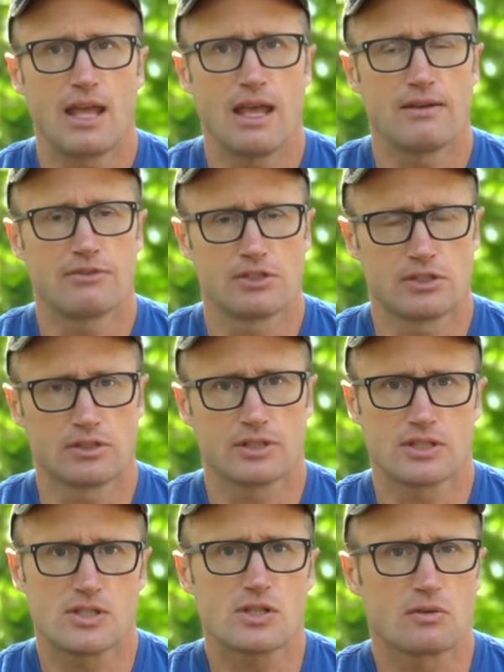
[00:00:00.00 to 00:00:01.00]
heavier
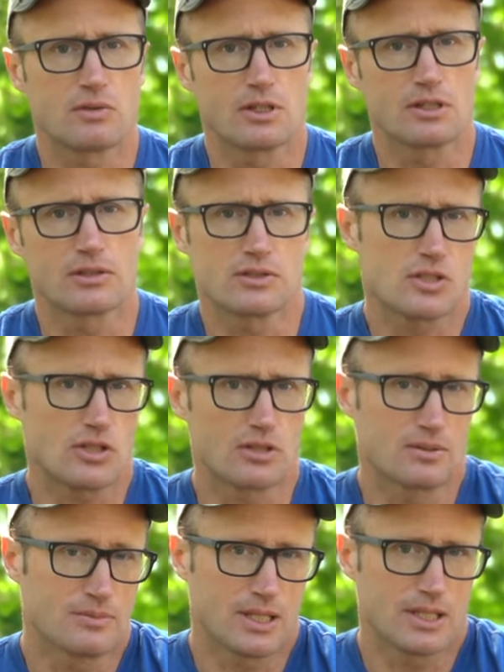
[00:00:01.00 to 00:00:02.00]
is the wrong
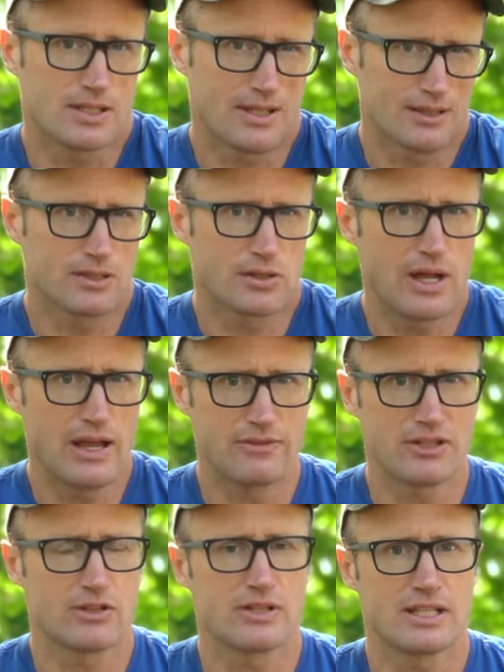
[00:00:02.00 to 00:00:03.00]
term, but a little
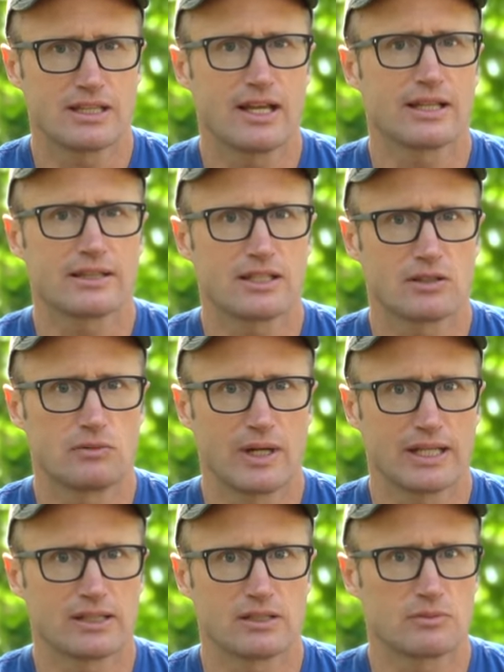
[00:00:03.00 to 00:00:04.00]
heavier than like their
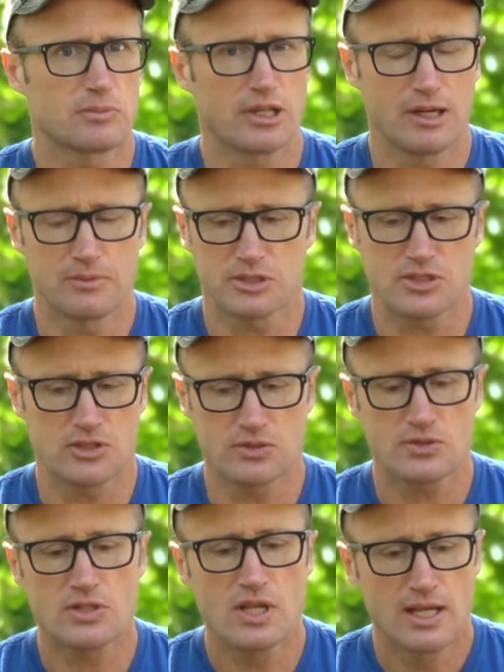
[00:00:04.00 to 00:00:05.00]
regular Primal
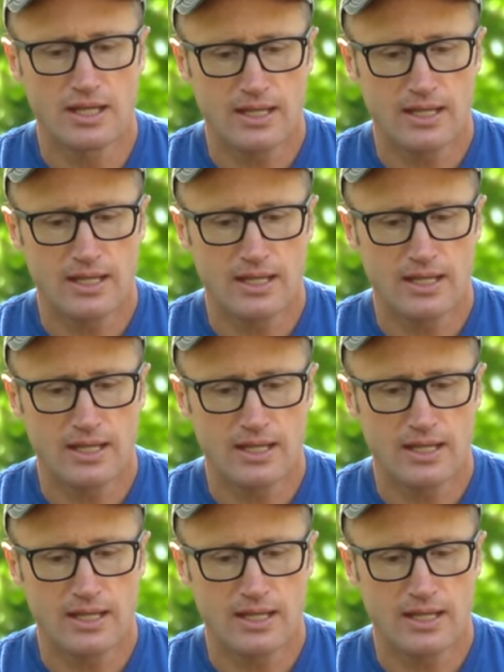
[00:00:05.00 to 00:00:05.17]
2s.